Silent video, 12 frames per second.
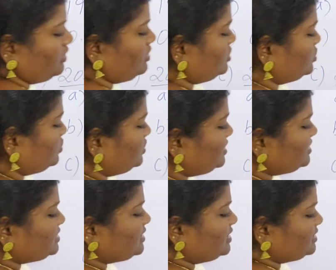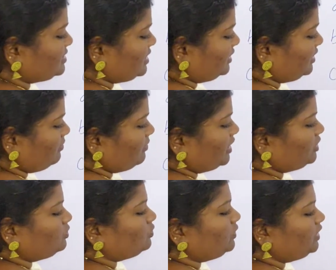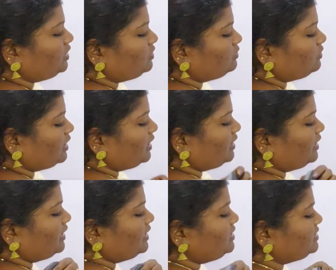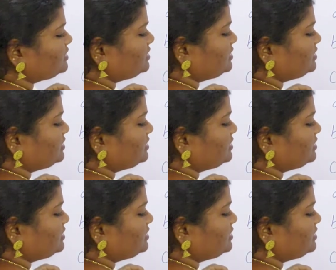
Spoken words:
So this is nothing but 2 into 100 is